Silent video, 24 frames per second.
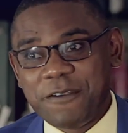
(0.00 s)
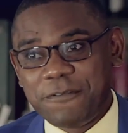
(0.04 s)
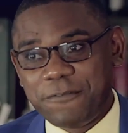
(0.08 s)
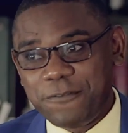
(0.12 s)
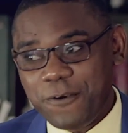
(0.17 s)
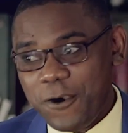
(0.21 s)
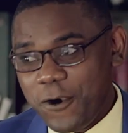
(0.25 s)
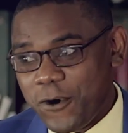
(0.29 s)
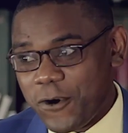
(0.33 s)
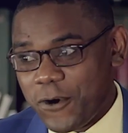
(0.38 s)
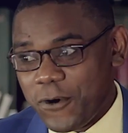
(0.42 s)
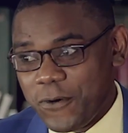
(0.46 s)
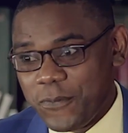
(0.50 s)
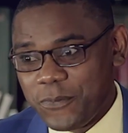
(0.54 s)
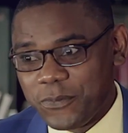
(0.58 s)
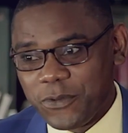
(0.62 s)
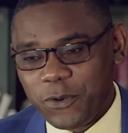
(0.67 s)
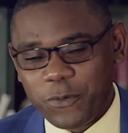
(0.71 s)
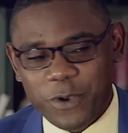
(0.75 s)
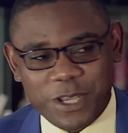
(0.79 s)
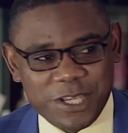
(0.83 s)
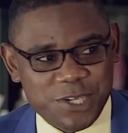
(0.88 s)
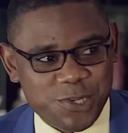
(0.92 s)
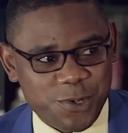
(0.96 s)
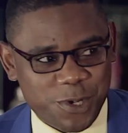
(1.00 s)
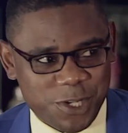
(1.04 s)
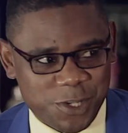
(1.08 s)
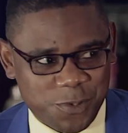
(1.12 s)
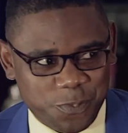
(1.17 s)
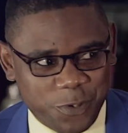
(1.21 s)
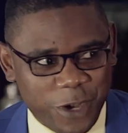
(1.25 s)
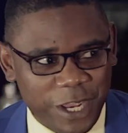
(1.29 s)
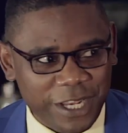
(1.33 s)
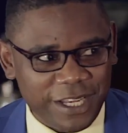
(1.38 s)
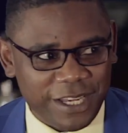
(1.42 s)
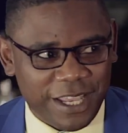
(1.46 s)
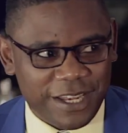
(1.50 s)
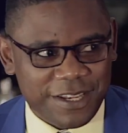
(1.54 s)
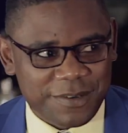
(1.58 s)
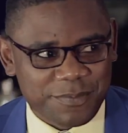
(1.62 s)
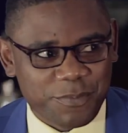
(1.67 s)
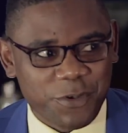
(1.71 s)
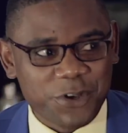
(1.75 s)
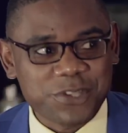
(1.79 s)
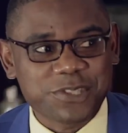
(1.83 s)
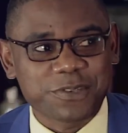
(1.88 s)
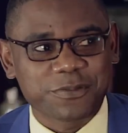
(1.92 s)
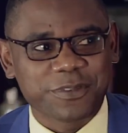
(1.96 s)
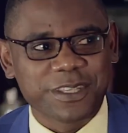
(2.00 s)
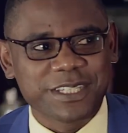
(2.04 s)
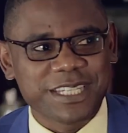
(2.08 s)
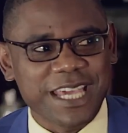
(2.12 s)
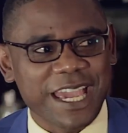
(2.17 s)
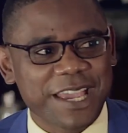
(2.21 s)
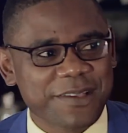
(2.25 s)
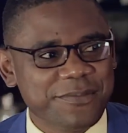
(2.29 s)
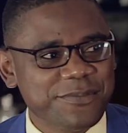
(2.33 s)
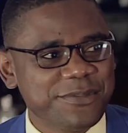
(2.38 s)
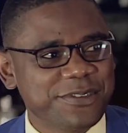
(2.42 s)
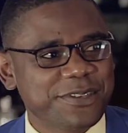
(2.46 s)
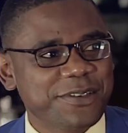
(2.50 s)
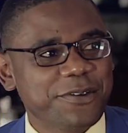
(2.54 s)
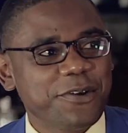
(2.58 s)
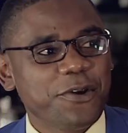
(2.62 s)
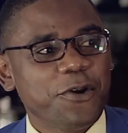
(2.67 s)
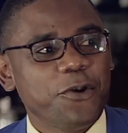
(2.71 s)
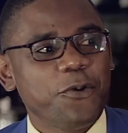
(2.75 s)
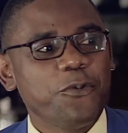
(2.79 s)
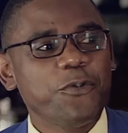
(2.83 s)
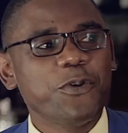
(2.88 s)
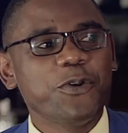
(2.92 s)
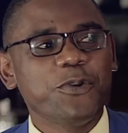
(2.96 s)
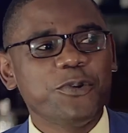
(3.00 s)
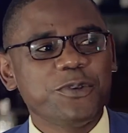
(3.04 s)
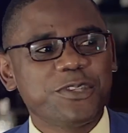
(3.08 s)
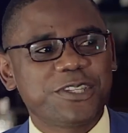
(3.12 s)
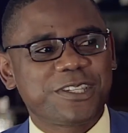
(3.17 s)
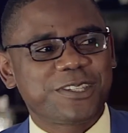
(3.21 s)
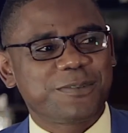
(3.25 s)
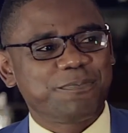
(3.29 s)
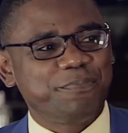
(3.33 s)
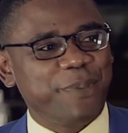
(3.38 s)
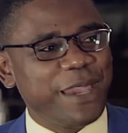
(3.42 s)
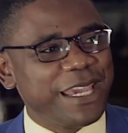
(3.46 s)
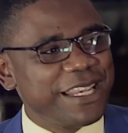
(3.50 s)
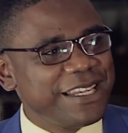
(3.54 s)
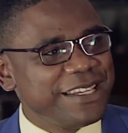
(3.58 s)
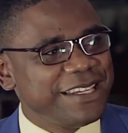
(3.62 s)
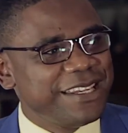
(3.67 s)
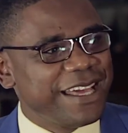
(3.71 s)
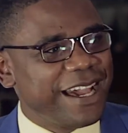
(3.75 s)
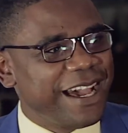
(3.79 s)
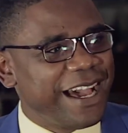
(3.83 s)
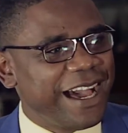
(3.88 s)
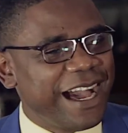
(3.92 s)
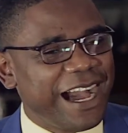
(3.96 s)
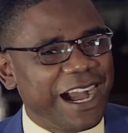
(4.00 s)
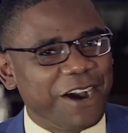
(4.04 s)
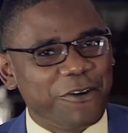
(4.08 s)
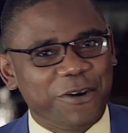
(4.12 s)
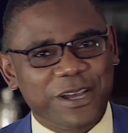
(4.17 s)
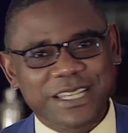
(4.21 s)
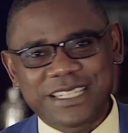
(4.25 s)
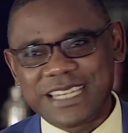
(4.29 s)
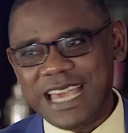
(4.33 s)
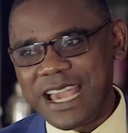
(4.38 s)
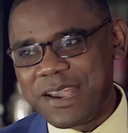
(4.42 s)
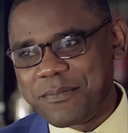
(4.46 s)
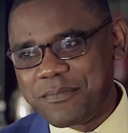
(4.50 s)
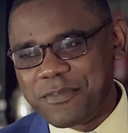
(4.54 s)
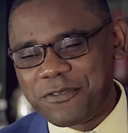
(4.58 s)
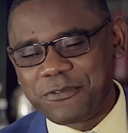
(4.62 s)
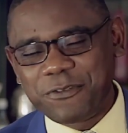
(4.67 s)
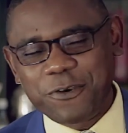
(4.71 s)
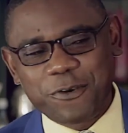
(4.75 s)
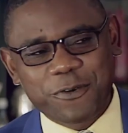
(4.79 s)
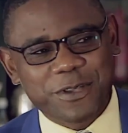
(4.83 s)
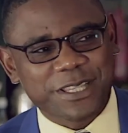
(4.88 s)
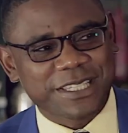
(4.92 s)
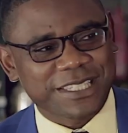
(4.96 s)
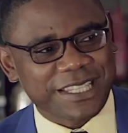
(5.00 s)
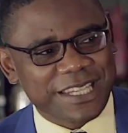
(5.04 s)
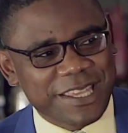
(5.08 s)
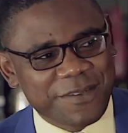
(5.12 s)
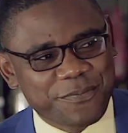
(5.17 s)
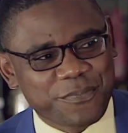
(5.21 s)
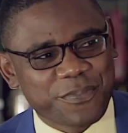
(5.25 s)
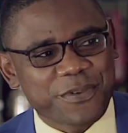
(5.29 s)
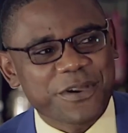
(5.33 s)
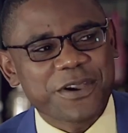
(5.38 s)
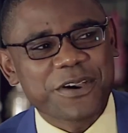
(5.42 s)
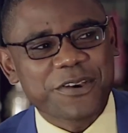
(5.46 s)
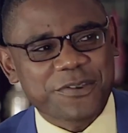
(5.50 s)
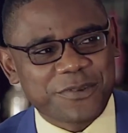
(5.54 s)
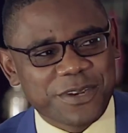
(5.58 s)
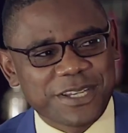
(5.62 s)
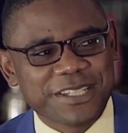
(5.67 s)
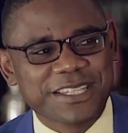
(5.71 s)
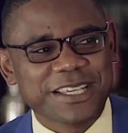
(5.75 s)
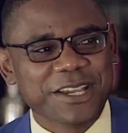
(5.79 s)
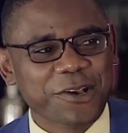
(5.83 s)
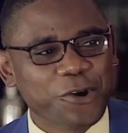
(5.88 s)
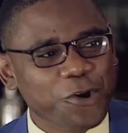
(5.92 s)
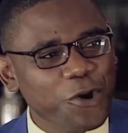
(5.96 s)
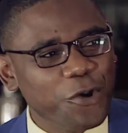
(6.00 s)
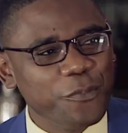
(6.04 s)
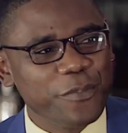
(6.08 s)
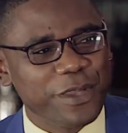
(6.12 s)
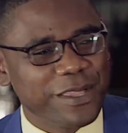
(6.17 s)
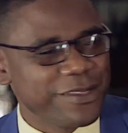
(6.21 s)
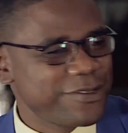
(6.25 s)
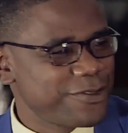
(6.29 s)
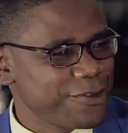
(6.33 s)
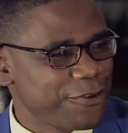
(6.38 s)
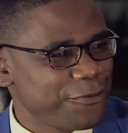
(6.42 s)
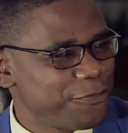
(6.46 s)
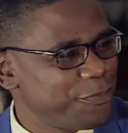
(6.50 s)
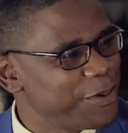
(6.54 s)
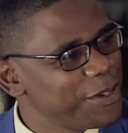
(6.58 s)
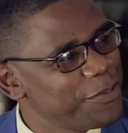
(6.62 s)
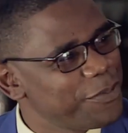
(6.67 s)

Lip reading: before, when she was pregnant, most of the times we would spend our time before we sleep reading comments of